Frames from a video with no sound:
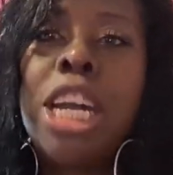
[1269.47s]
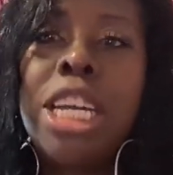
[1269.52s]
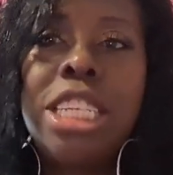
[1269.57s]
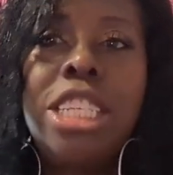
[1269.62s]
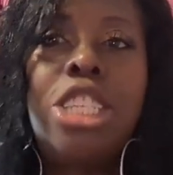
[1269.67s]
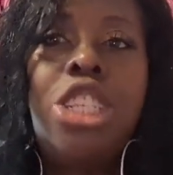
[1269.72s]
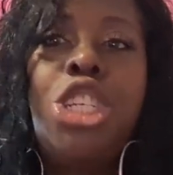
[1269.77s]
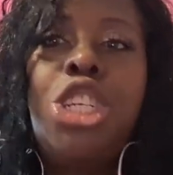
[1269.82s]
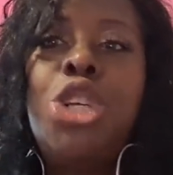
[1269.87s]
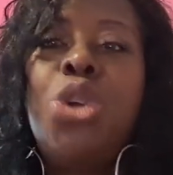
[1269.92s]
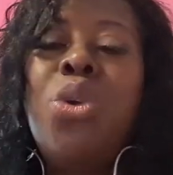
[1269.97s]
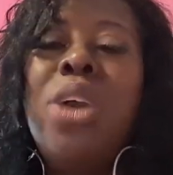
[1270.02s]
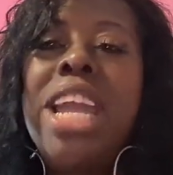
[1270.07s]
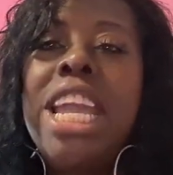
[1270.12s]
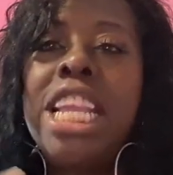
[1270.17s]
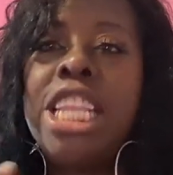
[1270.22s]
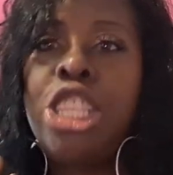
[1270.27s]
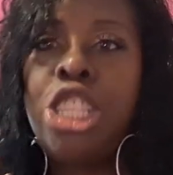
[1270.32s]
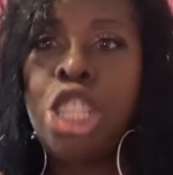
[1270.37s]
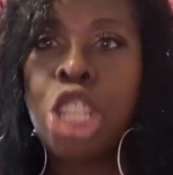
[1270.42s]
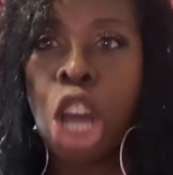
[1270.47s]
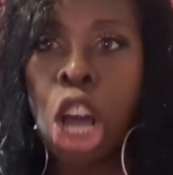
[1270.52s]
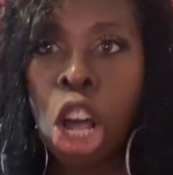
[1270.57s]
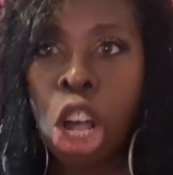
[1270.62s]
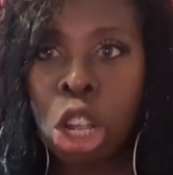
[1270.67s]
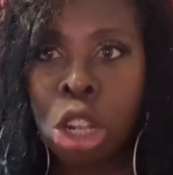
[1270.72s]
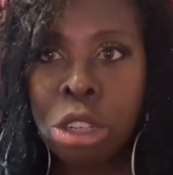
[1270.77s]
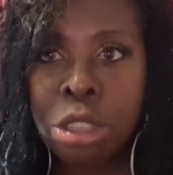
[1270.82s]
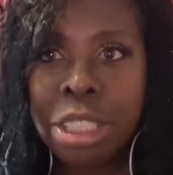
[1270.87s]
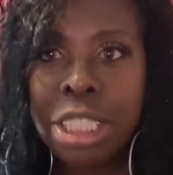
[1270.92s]
just to
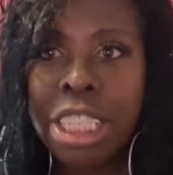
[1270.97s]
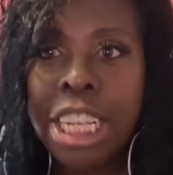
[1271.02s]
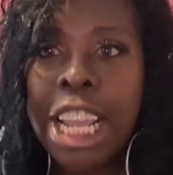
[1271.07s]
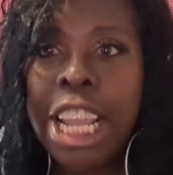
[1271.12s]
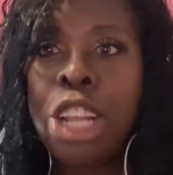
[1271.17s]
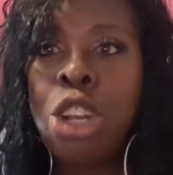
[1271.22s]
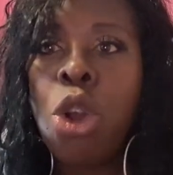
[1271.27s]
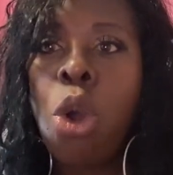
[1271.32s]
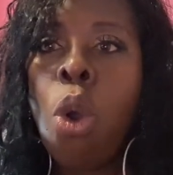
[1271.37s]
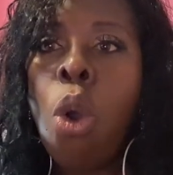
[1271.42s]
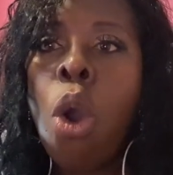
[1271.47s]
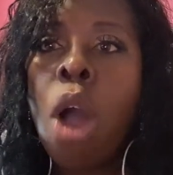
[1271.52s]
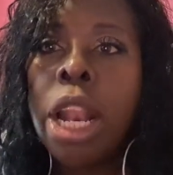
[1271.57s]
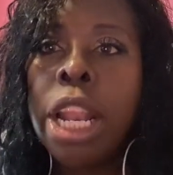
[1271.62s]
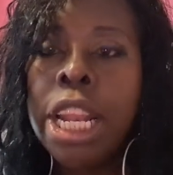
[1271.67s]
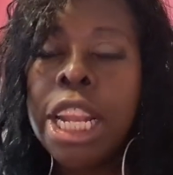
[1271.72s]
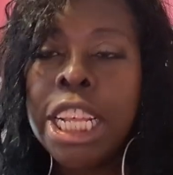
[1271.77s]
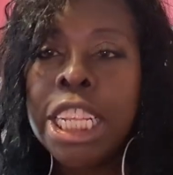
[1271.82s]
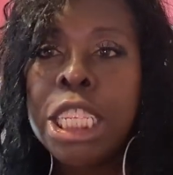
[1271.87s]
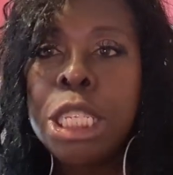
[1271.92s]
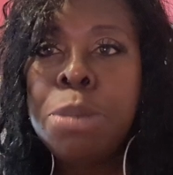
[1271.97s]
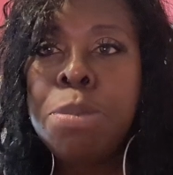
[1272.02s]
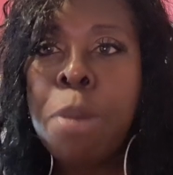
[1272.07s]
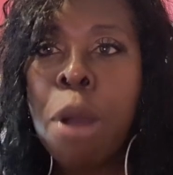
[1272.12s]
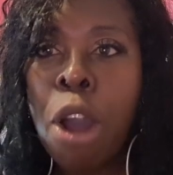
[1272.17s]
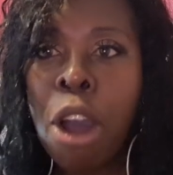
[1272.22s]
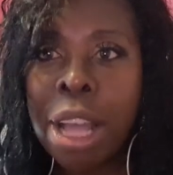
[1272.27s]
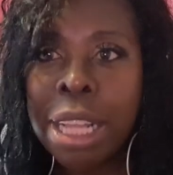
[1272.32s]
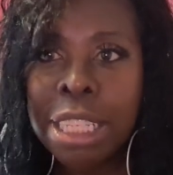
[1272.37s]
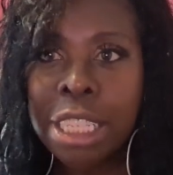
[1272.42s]
indulge in all of the
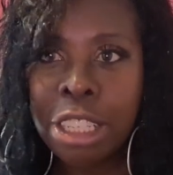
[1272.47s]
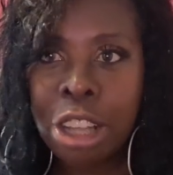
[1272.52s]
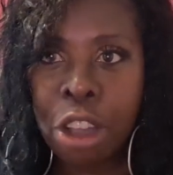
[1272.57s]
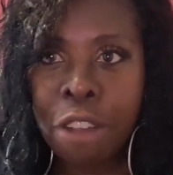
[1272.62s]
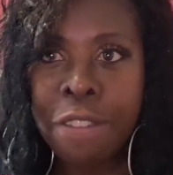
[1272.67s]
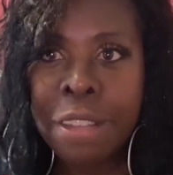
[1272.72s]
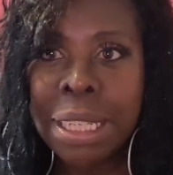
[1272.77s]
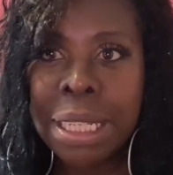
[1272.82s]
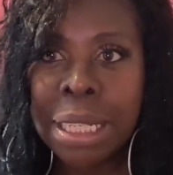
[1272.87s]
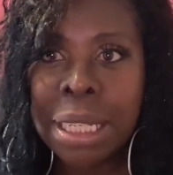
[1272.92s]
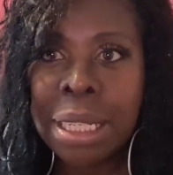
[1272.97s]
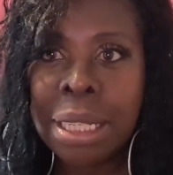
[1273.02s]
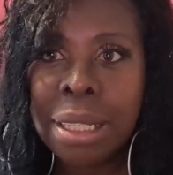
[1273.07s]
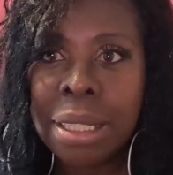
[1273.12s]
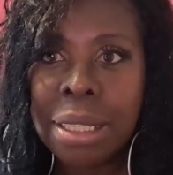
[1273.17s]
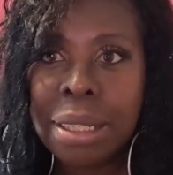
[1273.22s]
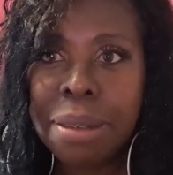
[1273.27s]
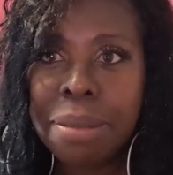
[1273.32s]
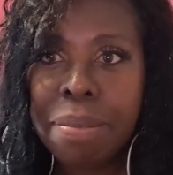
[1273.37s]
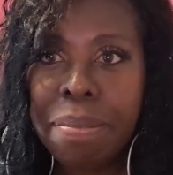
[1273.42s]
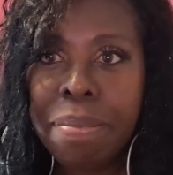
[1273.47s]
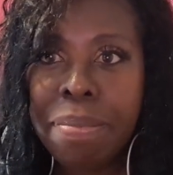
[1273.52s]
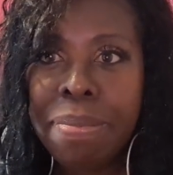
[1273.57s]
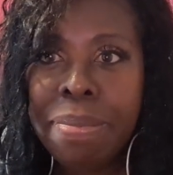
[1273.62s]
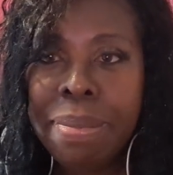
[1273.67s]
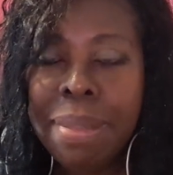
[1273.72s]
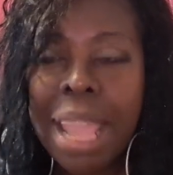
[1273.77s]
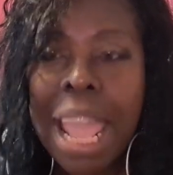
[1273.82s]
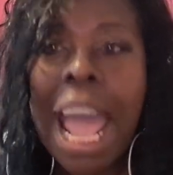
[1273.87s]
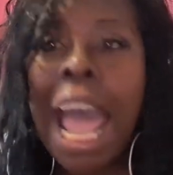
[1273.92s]
spa services.
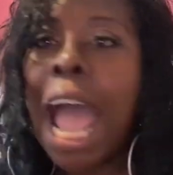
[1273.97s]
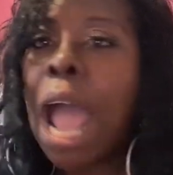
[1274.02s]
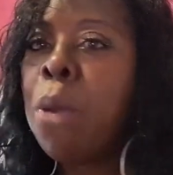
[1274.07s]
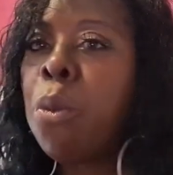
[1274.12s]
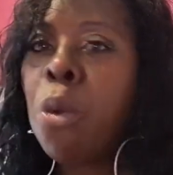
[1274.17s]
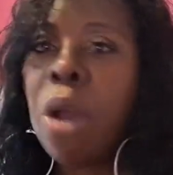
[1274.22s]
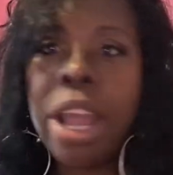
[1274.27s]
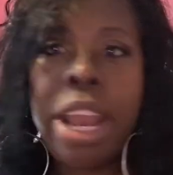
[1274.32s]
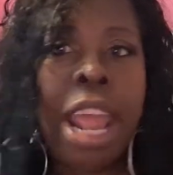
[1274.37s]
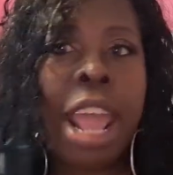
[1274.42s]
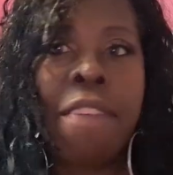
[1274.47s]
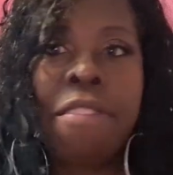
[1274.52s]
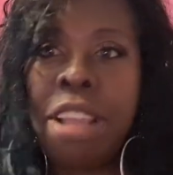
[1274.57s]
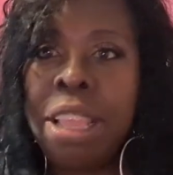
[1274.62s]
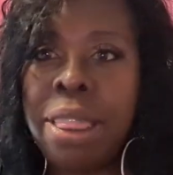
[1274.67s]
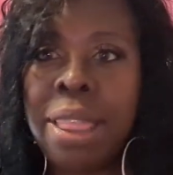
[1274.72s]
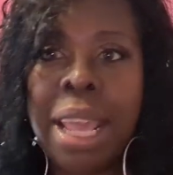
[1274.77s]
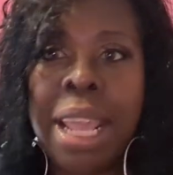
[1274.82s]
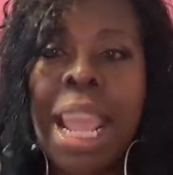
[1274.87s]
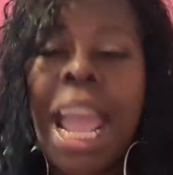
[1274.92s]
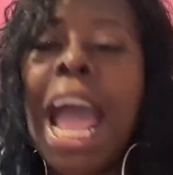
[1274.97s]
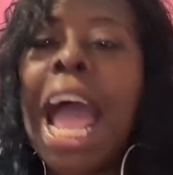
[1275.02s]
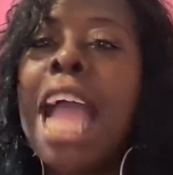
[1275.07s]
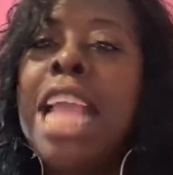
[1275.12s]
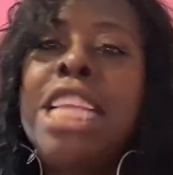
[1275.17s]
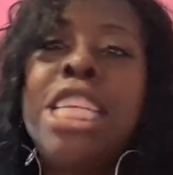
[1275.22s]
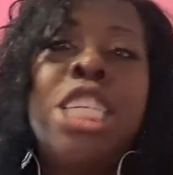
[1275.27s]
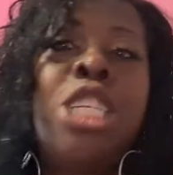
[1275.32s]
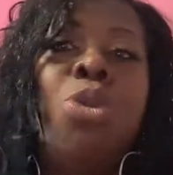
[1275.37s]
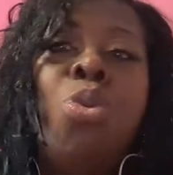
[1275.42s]
I want everything.
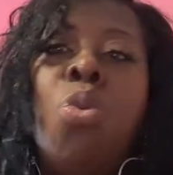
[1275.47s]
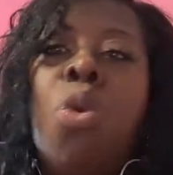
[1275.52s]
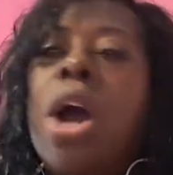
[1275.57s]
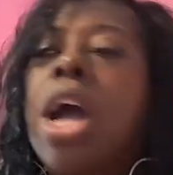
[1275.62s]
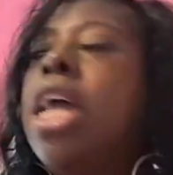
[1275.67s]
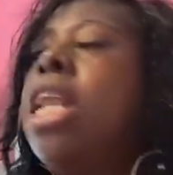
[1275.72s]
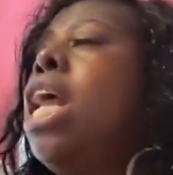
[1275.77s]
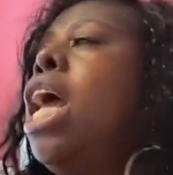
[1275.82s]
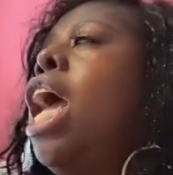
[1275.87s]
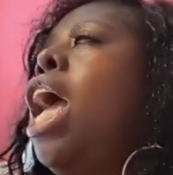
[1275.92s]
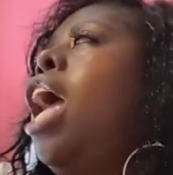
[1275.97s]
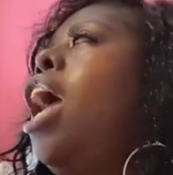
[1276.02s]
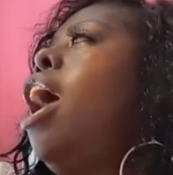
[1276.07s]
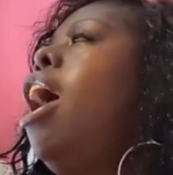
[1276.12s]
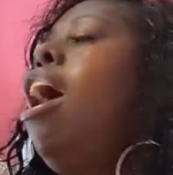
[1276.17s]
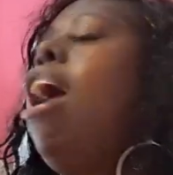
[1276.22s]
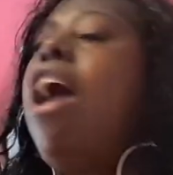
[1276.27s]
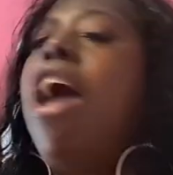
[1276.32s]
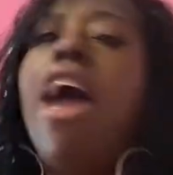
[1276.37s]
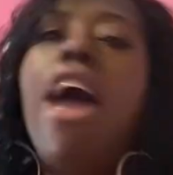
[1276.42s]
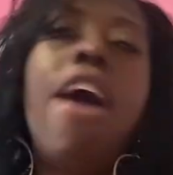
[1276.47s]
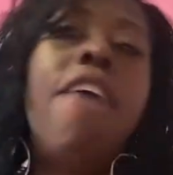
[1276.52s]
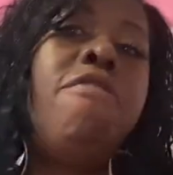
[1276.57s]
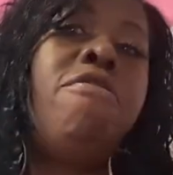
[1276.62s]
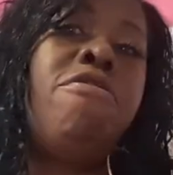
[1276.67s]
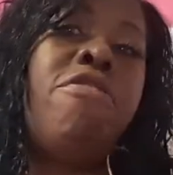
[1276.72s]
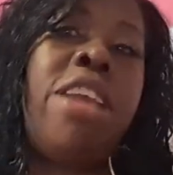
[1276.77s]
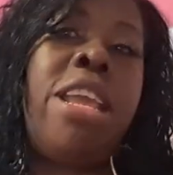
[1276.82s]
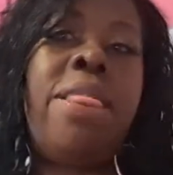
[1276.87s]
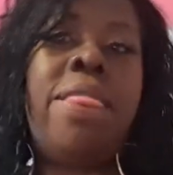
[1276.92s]
I just want
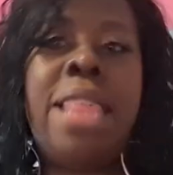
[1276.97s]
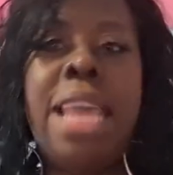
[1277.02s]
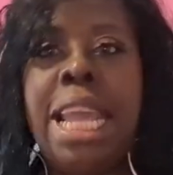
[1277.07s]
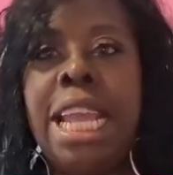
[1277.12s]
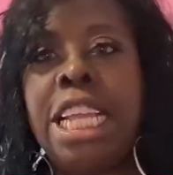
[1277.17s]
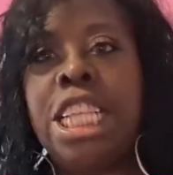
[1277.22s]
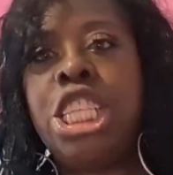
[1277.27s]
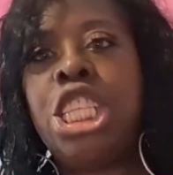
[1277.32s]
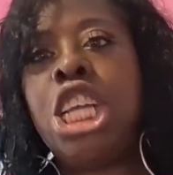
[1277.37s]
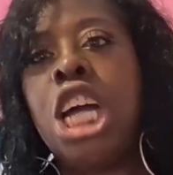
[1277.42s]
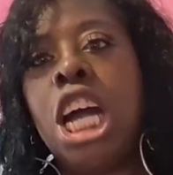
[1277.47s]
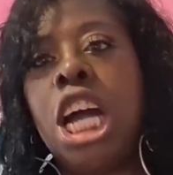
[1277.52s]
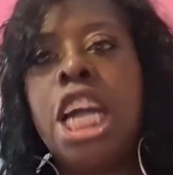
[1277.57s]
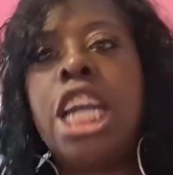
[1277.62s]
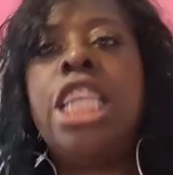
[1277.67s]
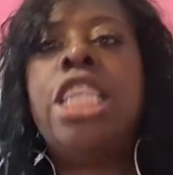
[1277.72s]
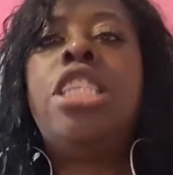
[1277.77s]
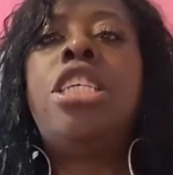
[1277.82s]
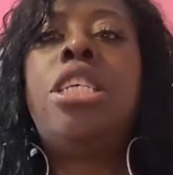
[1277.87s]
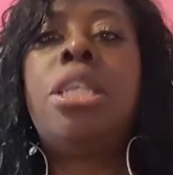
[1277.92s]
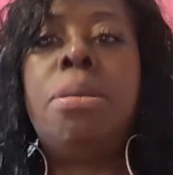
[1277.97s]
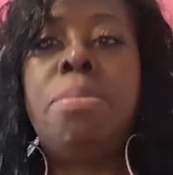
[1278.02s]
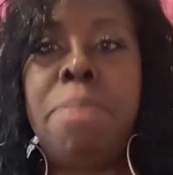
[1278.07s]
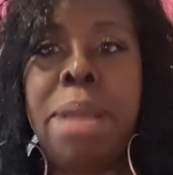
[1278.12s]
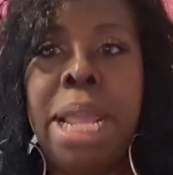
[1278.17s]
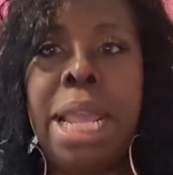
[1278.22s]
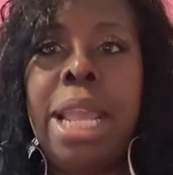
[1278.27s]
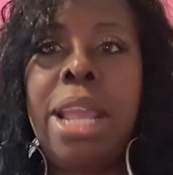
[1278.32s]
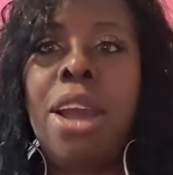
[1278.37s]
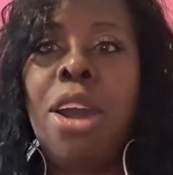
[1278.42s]
everything done
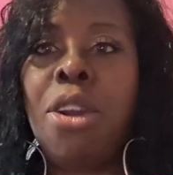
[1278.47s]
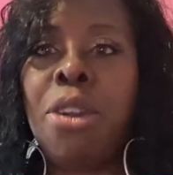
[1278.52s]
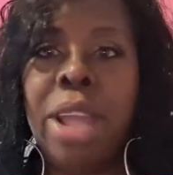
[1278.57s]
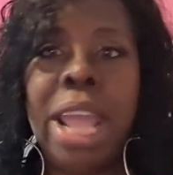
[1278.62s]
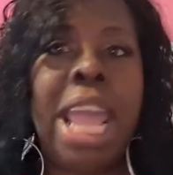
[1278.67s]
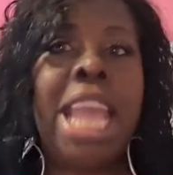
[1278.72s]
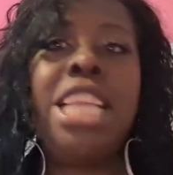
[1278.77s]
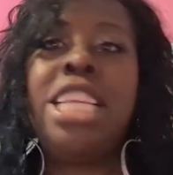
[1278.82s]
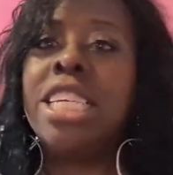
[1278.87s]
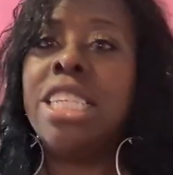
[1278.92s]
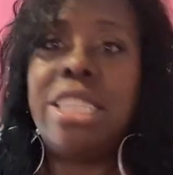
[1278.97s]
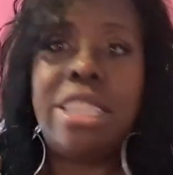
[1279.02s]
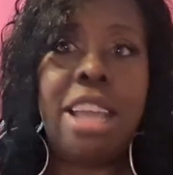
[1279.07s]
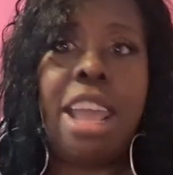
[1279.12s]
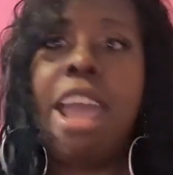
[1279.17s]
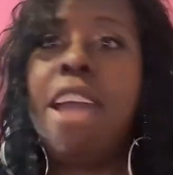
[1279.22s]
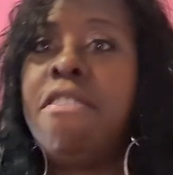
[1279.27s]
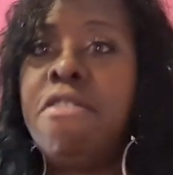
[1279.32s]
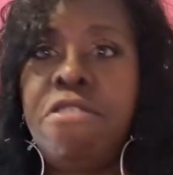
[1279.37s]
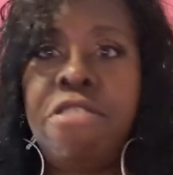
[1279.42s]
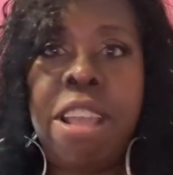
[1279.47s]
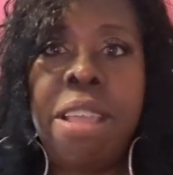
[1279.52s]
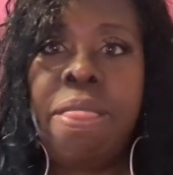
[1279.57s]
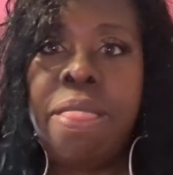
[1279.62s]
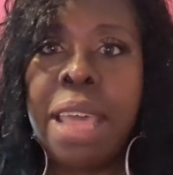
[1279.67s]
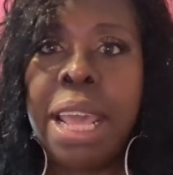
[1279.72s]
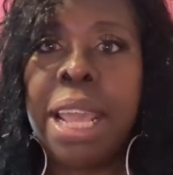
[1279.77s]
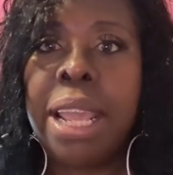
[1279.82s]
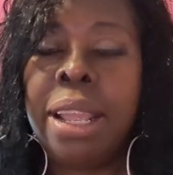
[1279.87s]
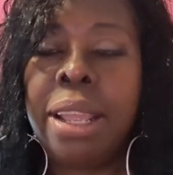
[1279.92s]
to me, okay? Just
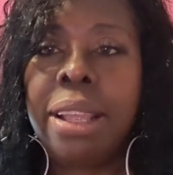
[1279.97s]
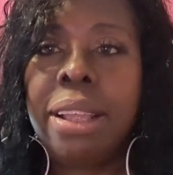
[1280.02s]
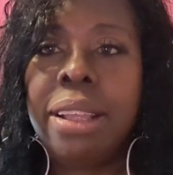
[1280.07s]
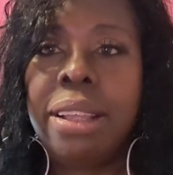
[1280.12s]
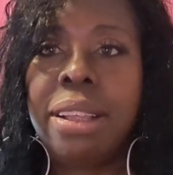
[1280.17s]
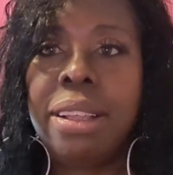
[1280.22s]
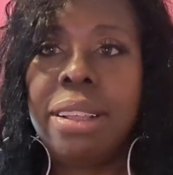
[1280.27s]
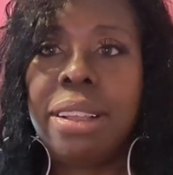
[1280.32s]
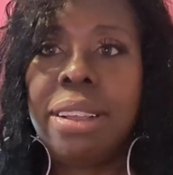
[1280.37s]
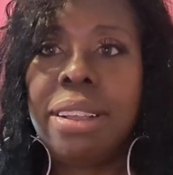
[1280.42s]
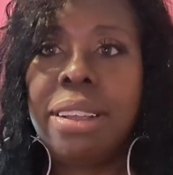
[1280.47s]
everything.